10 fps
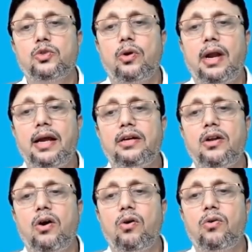So
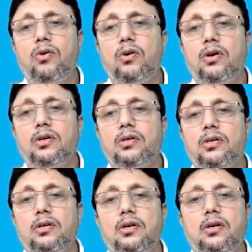right now,
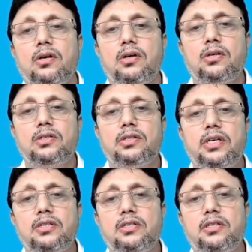
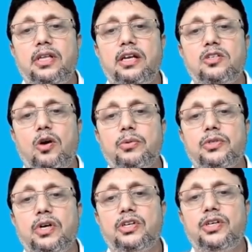since there is
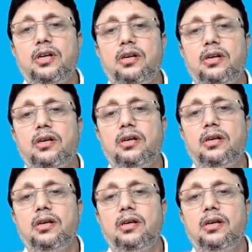obstruction